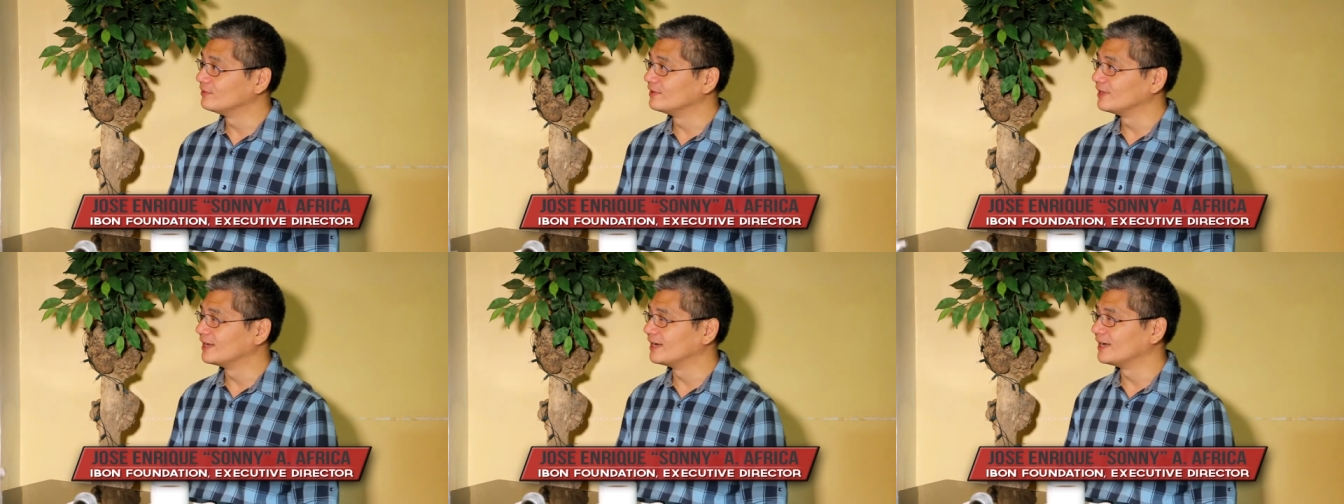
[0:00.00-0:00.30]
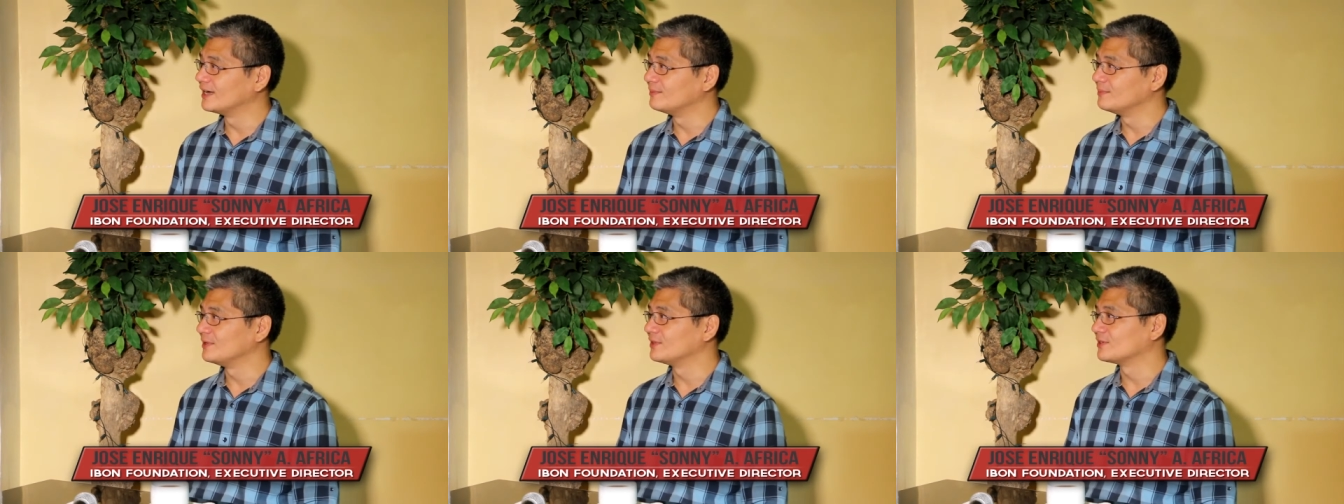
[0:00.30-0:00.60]

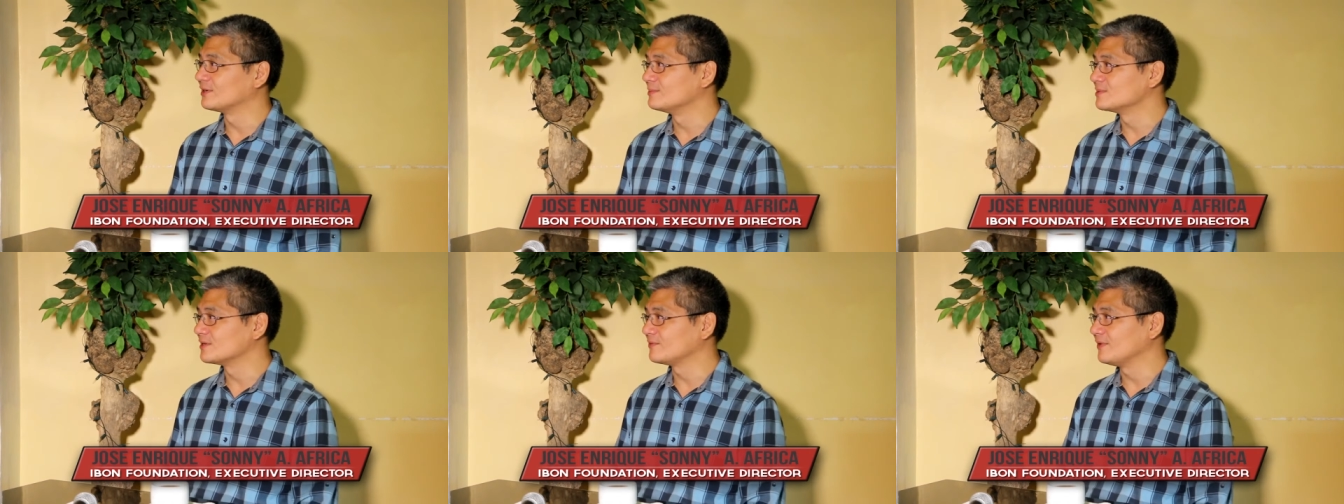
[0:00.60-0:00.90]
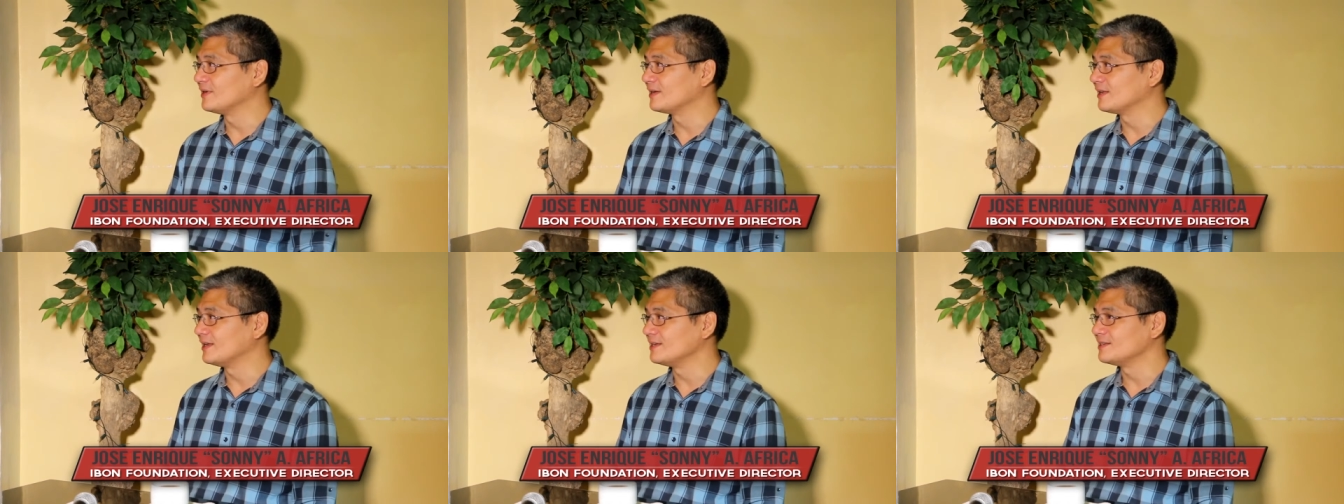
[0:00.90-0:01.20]
um, in terms
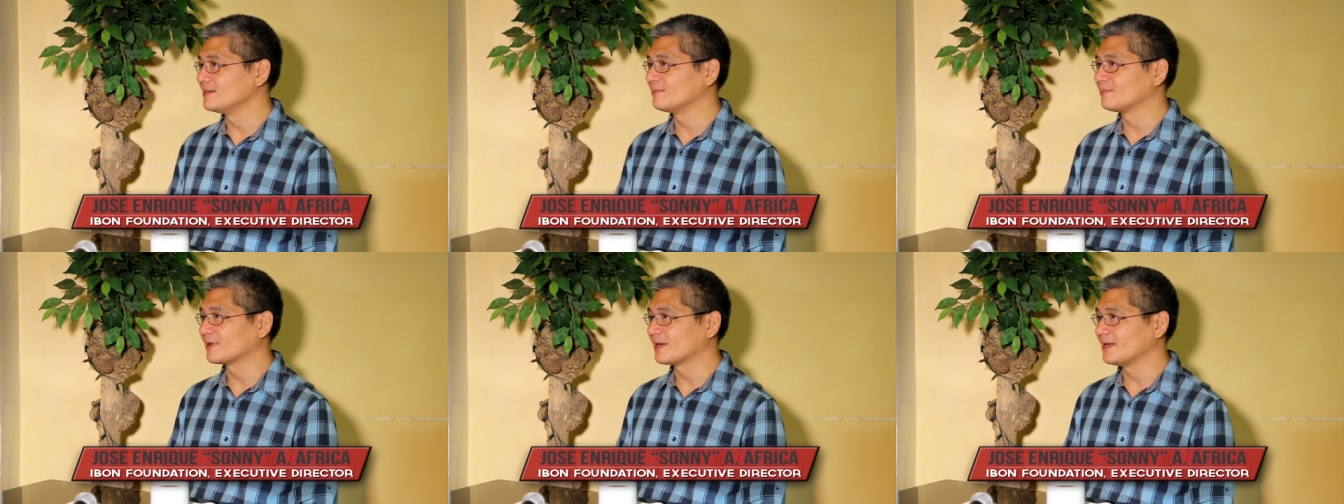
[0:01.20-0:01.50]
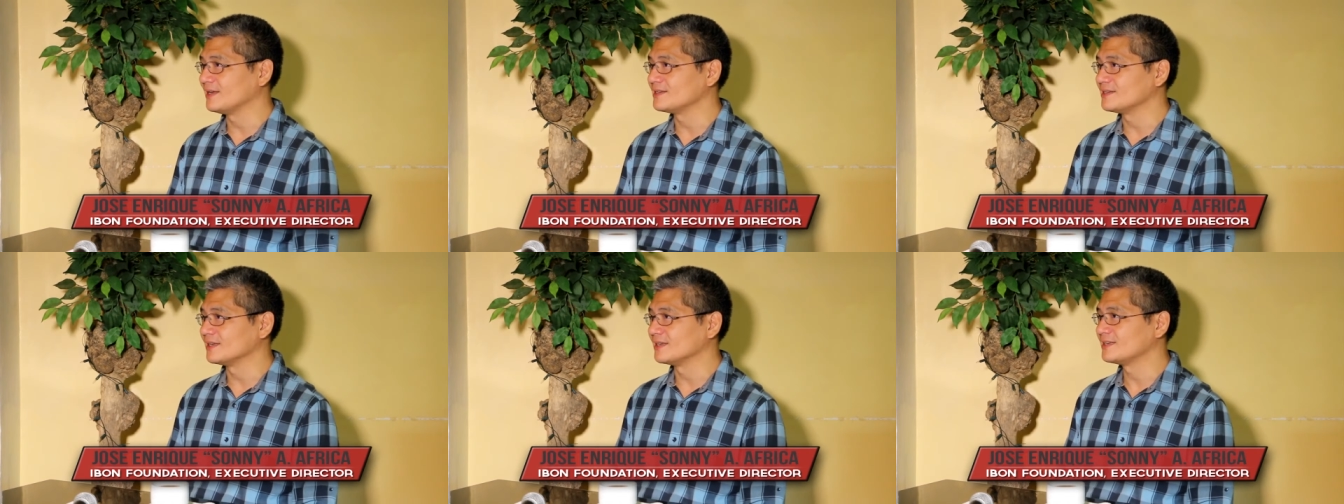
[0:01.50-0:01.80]
of increasing
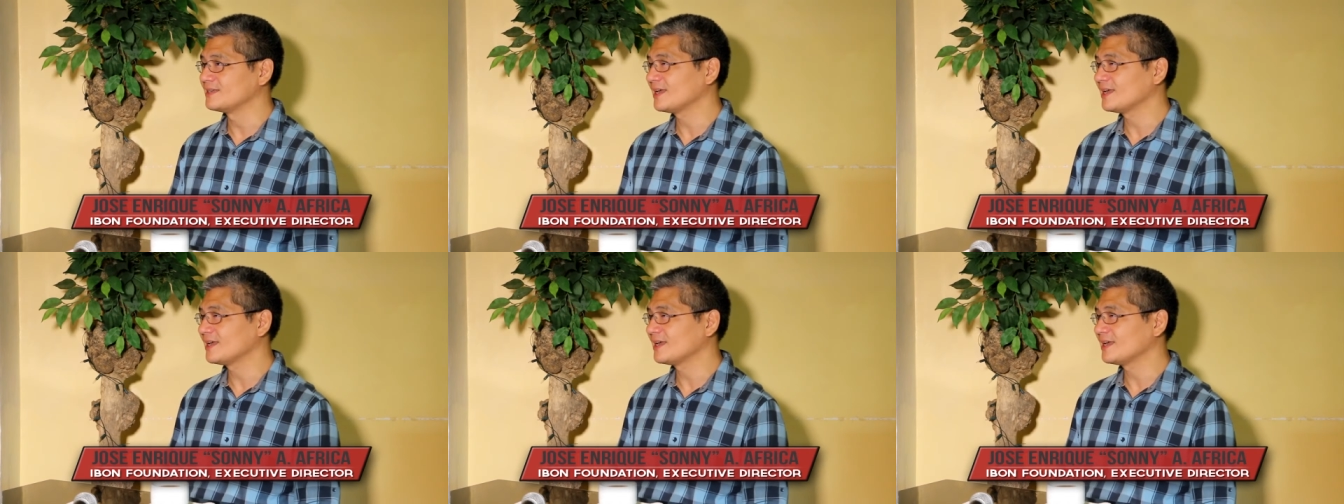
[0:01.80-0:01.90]
prices.